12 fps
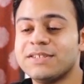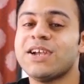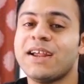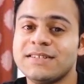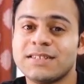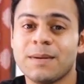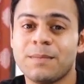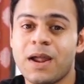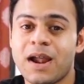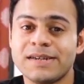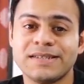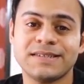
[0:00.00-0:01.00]
the Chinese
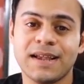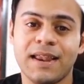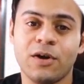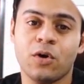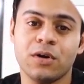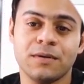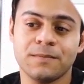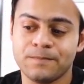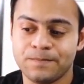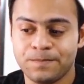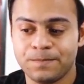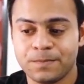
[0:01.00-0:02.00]
suppliers selling on,